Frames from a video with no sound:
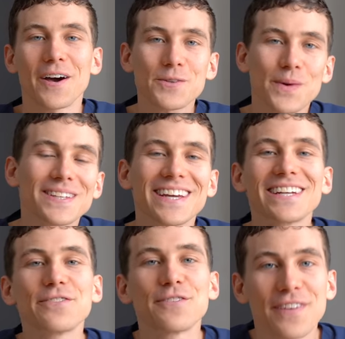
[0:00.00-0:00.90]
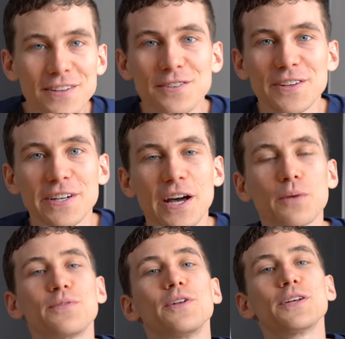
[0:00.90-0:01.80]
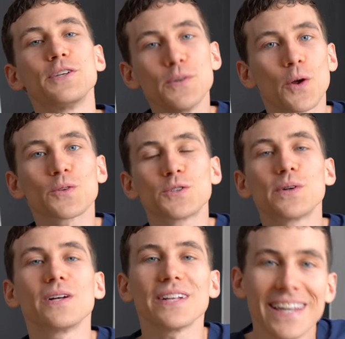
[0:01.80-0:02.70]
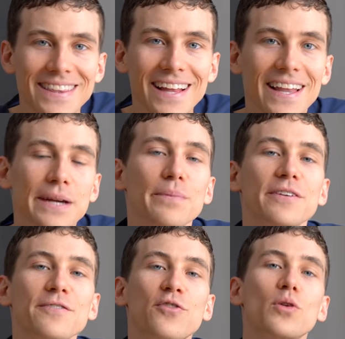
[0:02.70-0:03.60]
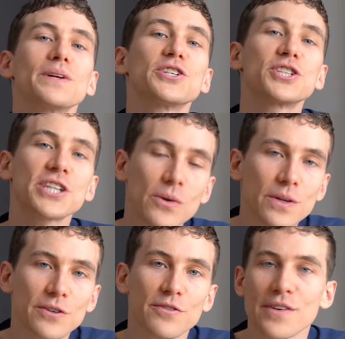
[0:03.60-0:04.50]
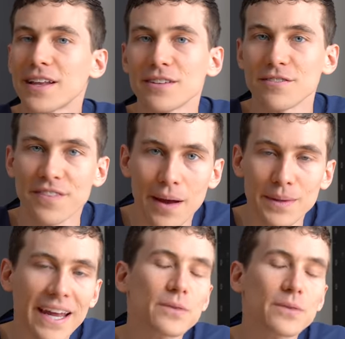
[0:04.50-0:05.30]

Otherwise, again, if you found this video helpful, you know the drill. Hit that like button for me, share it with your friends and family,